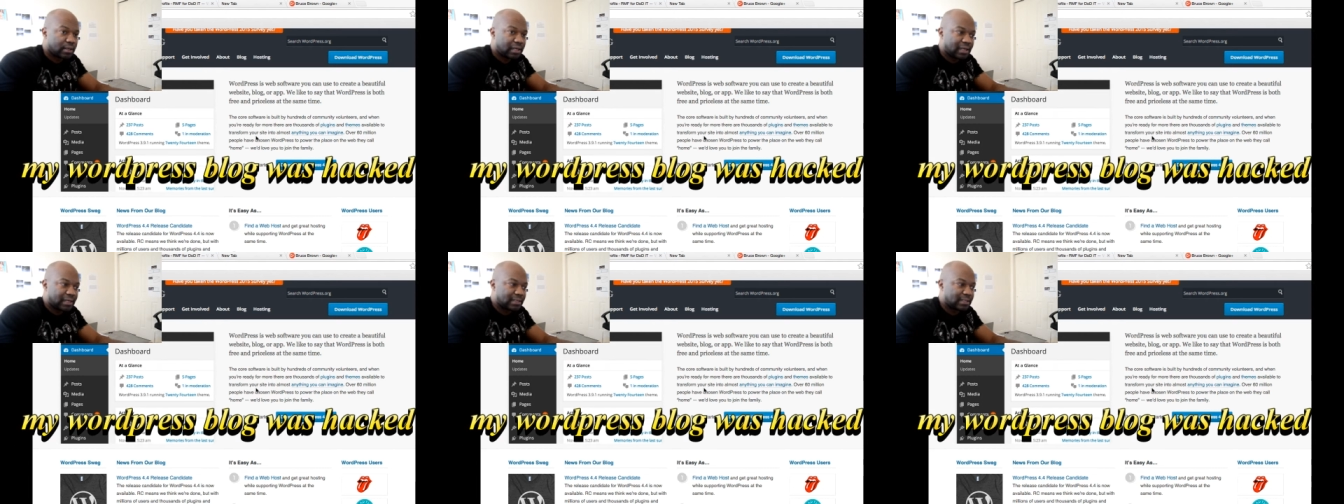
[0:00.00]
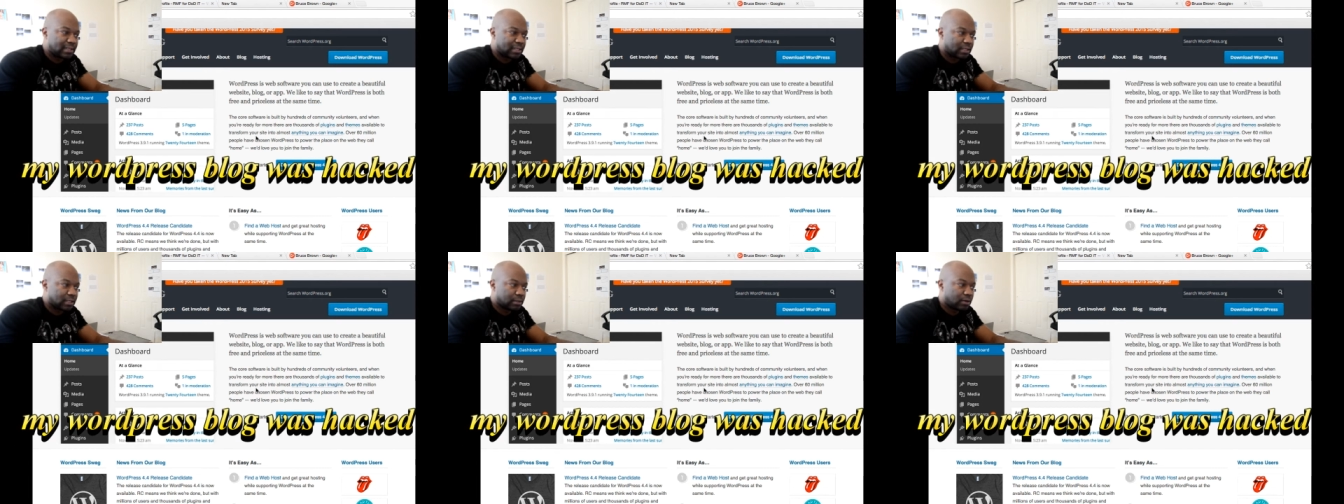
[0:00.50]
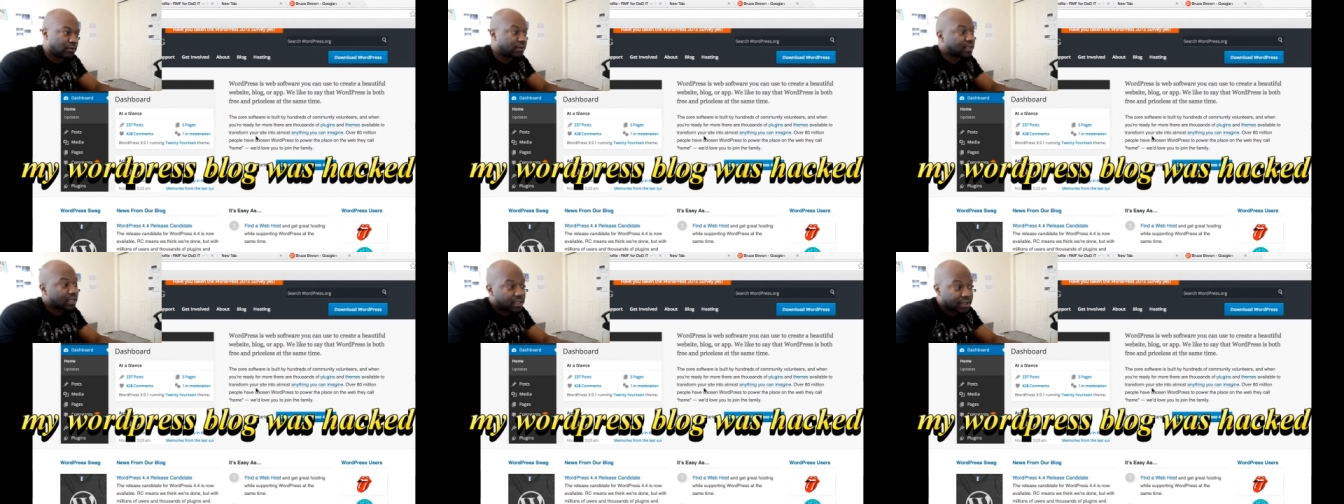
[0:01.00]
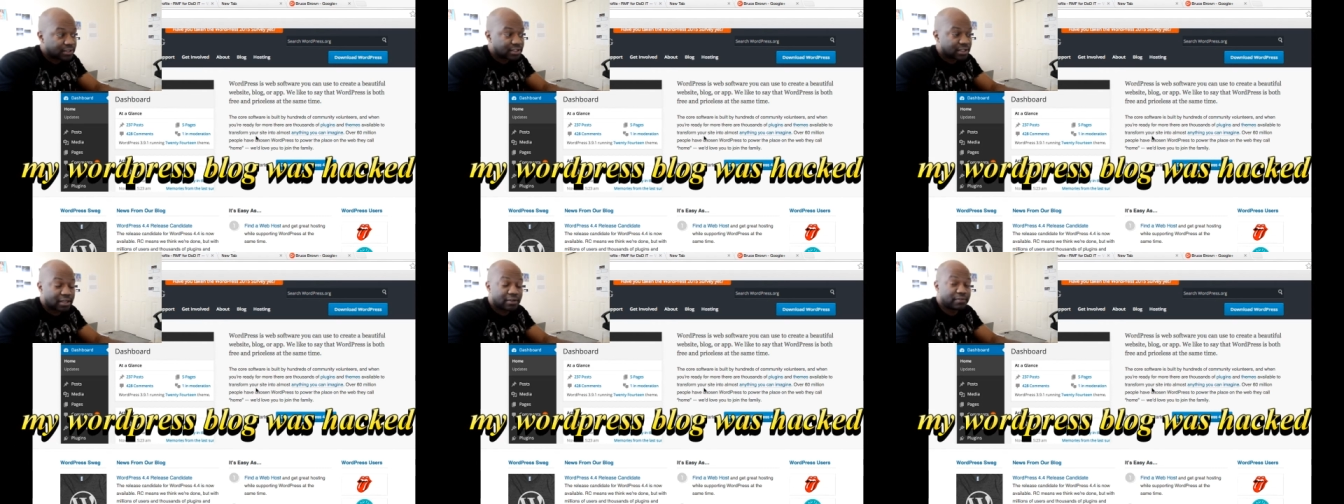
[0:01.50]
And uh, over the years,
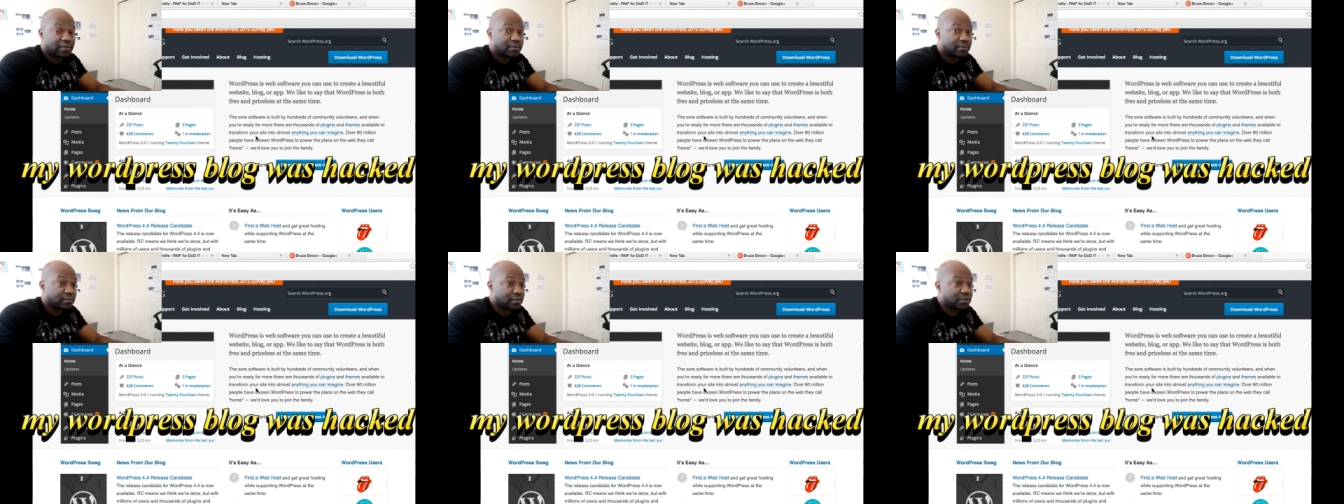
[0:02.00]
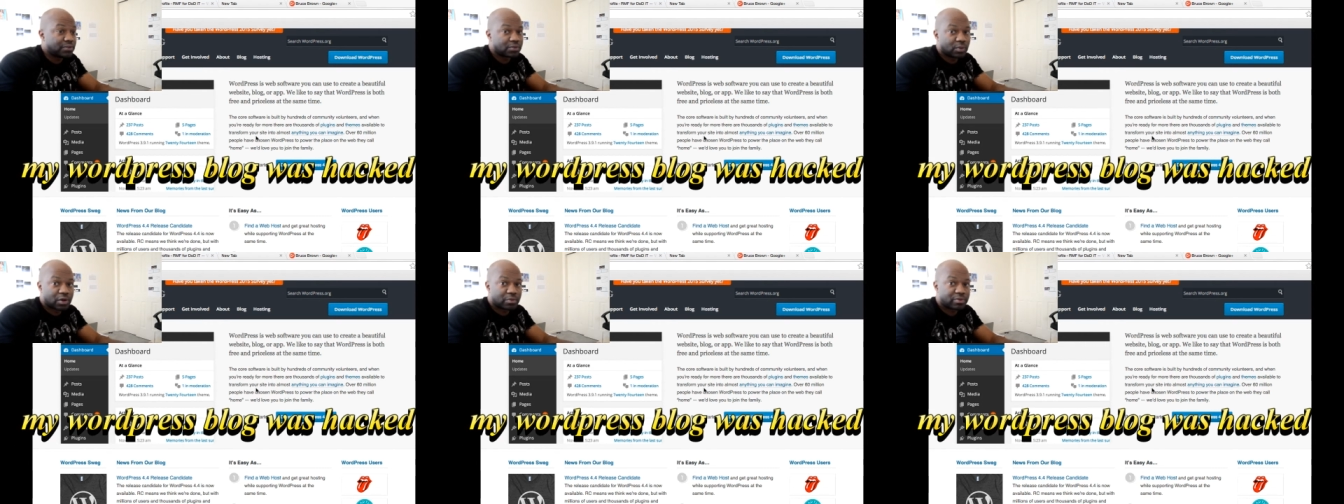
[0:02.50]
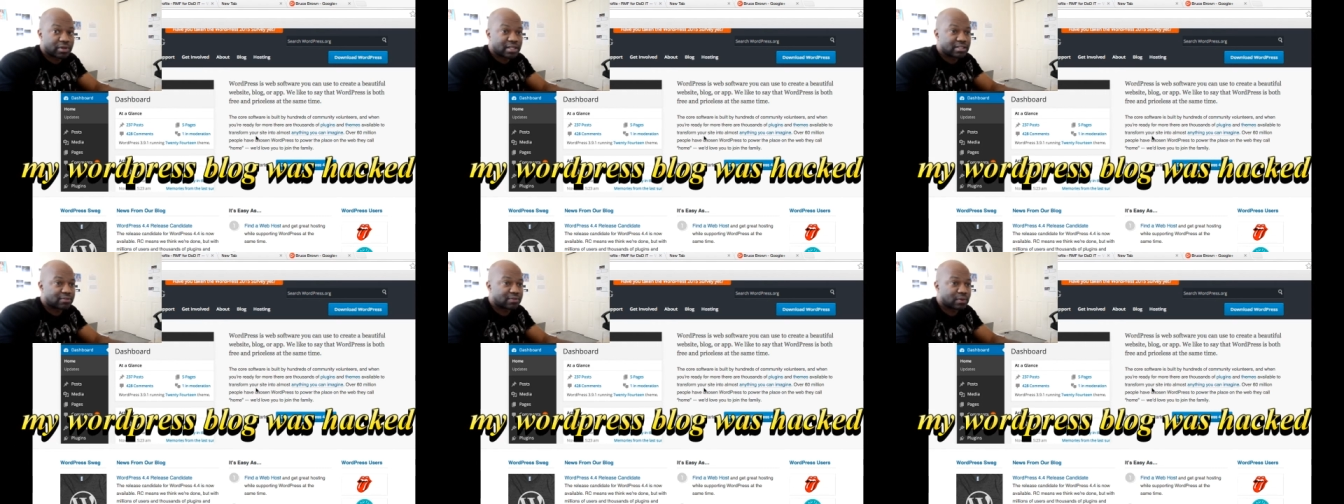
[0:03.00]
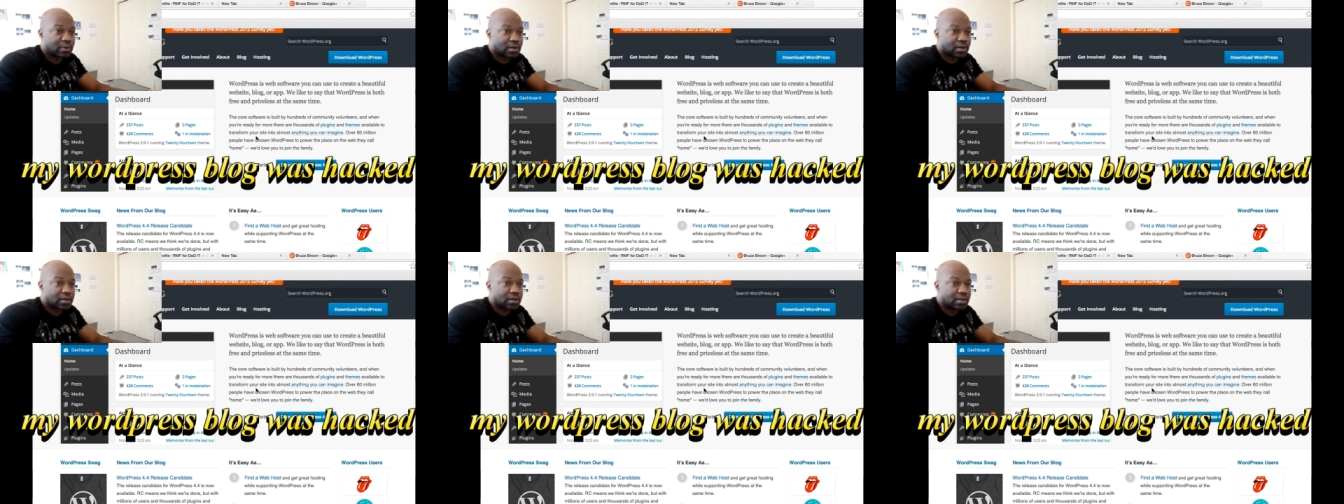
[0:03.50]
like if you've used WordPress for
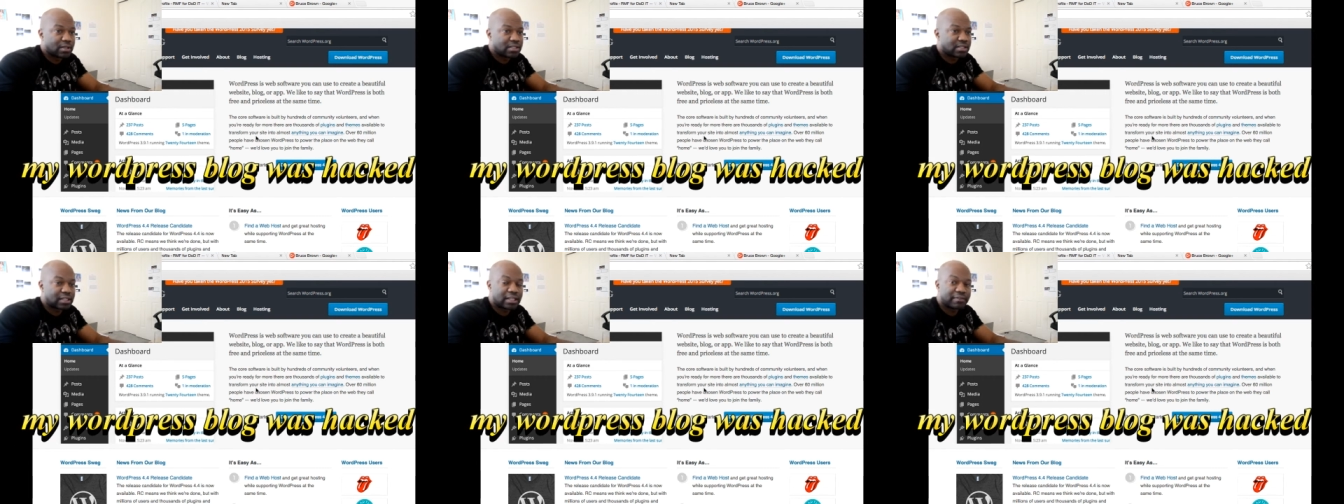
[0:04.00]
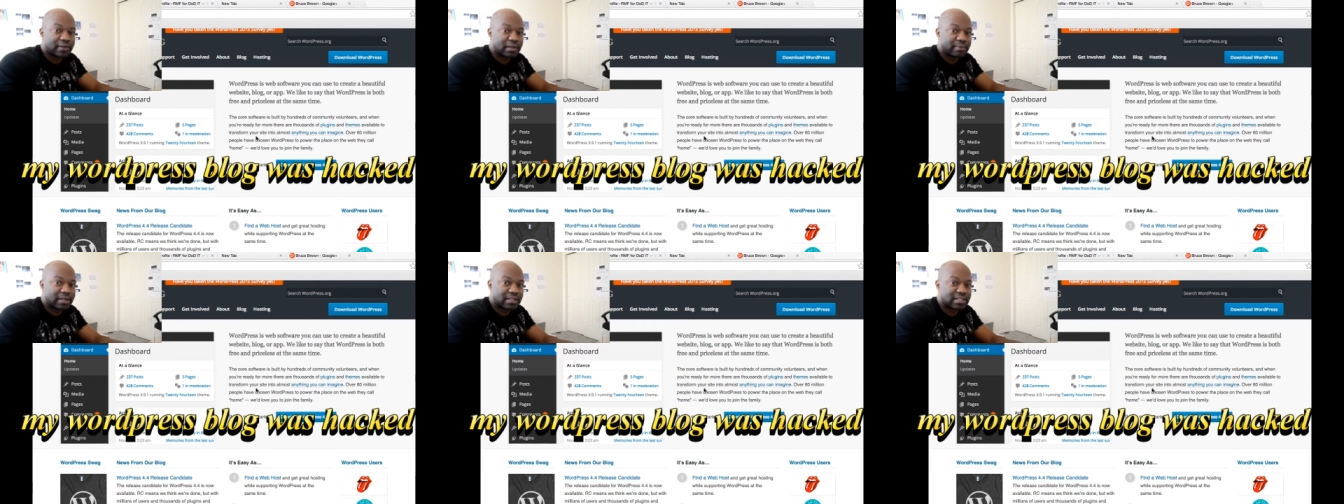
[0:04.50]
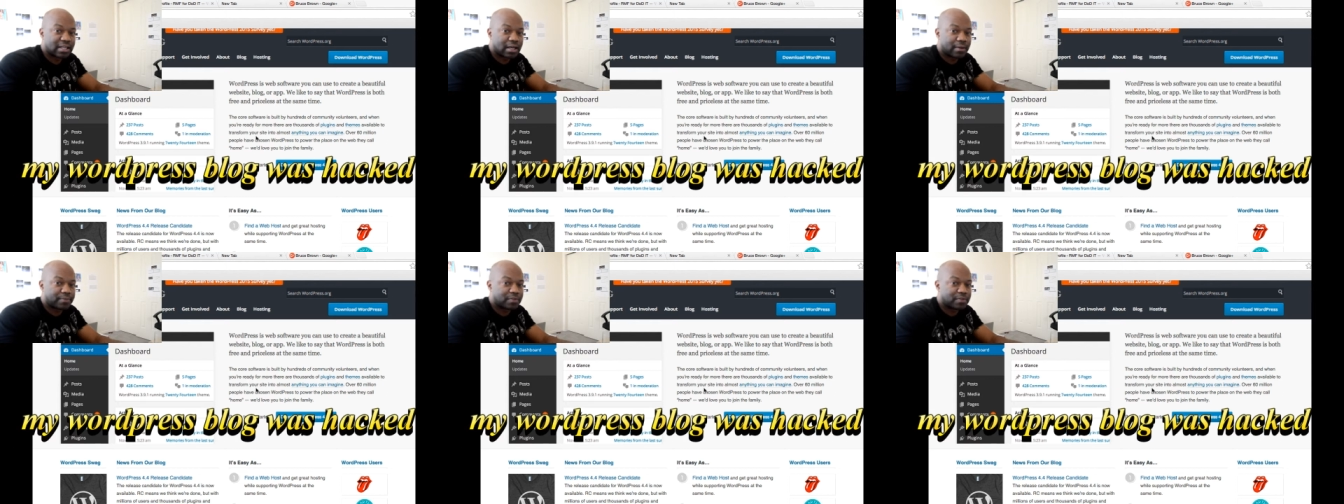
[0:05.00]
a significant amount of time,